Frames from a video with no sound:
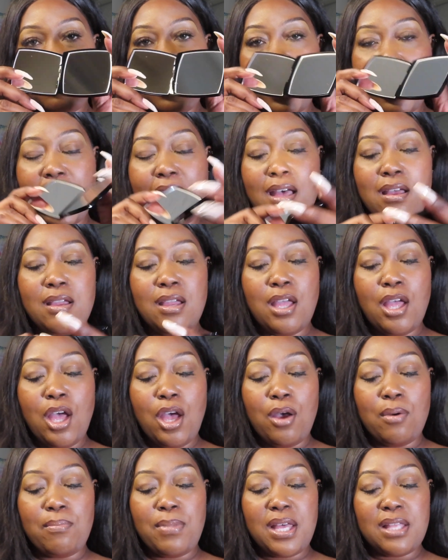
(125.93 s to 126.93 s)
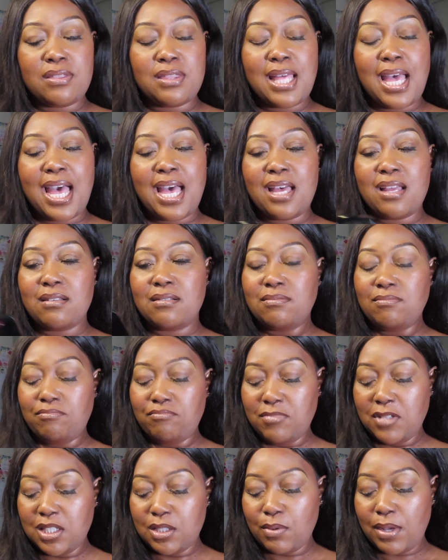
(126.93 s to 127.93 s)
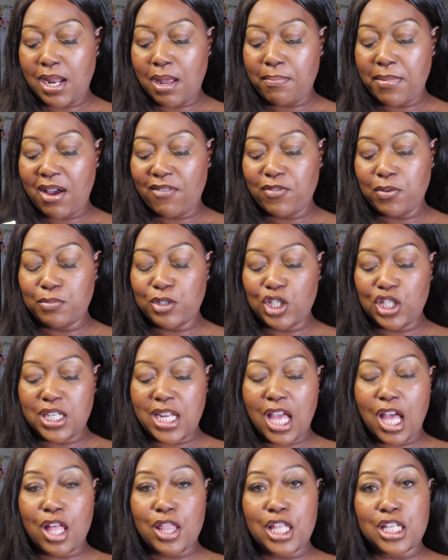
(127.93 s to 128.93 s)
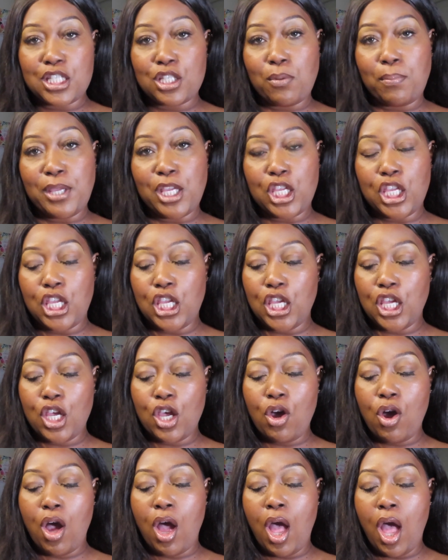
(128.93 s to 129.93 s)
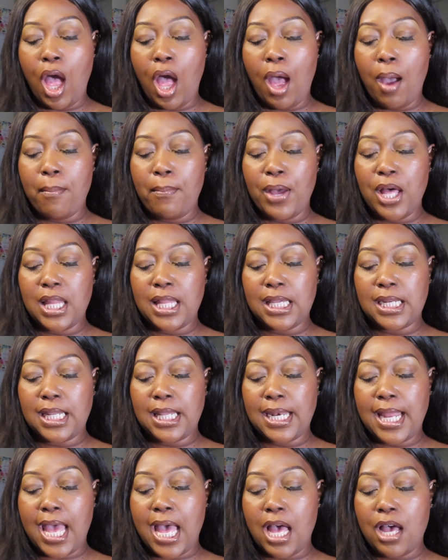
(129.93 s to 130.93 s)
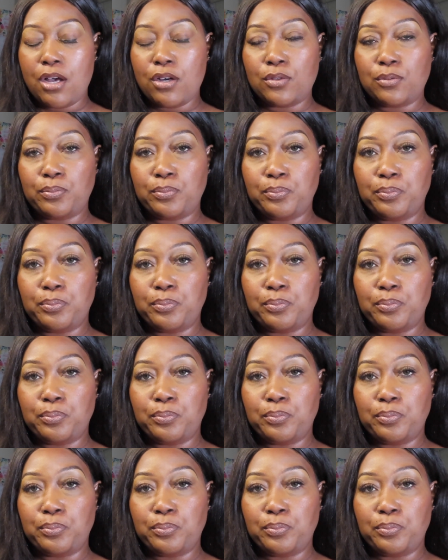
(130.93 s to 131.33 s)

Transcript: that. But that is what I bought from Chanel. This will be cute, pulling it out,